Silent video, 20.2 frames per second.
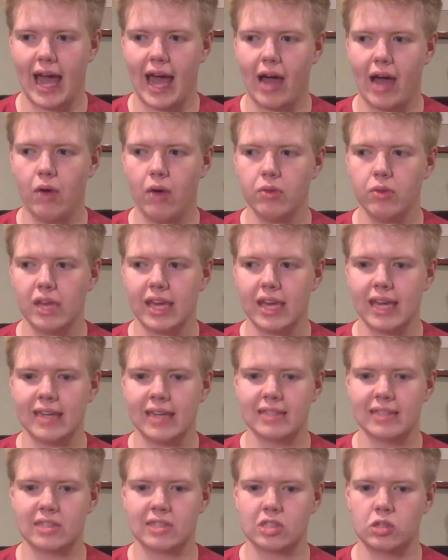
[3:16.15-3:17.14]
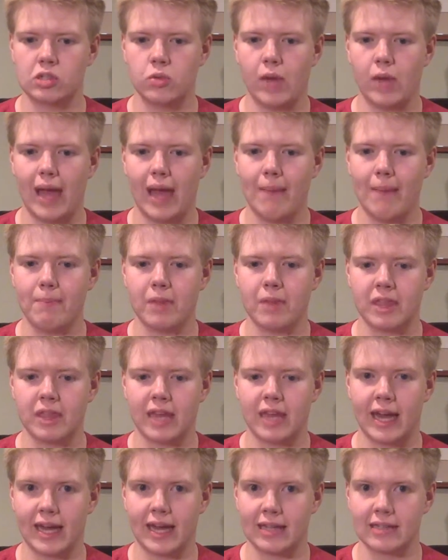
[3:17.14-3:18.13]
how they get us to
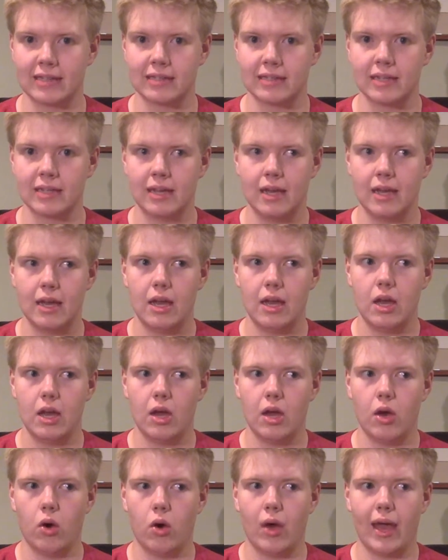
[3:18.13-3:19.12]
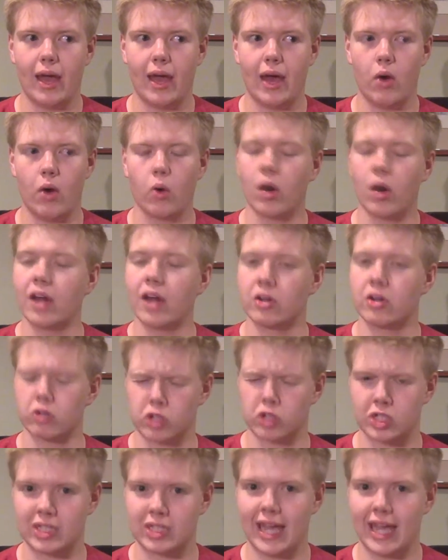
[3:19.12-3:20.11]
empathize or
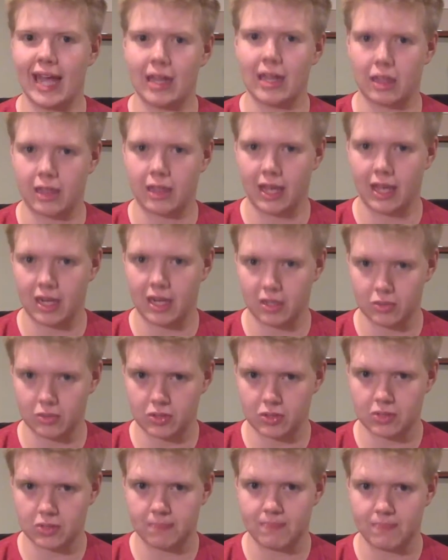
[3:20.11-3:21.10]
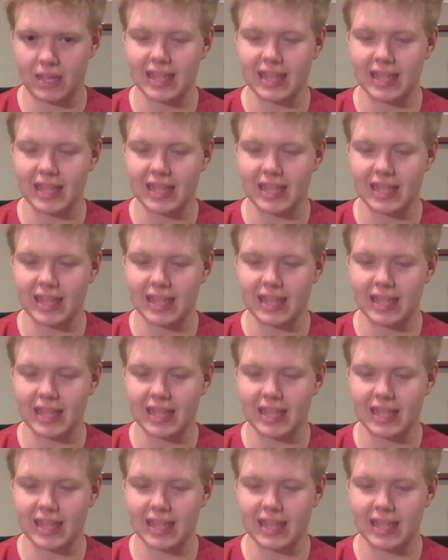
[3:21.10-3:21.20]
understand Thanos.